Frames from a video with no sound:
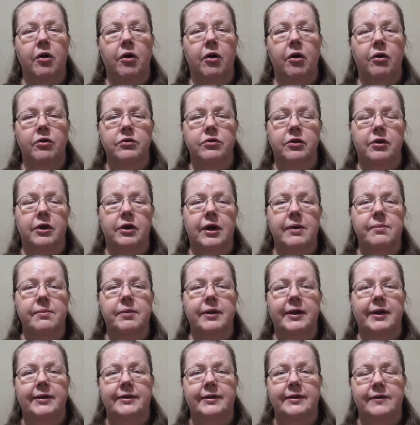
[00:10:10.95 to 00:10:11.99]

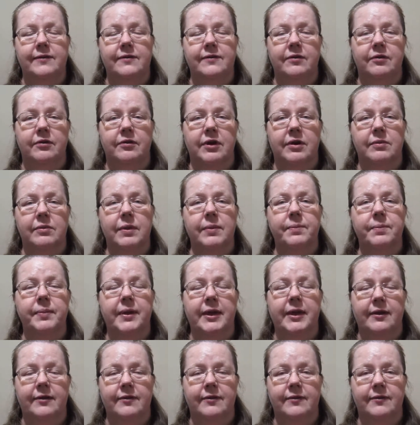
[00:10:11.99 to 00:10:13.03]
honorable and dishonorable
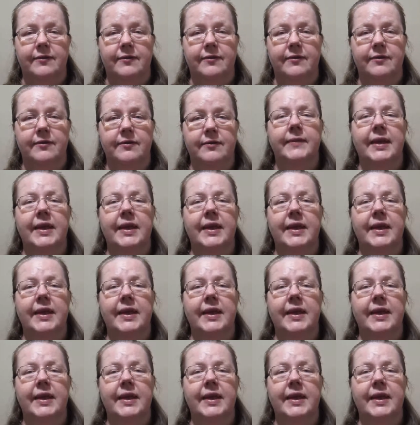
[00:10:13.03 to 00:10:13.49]
picks.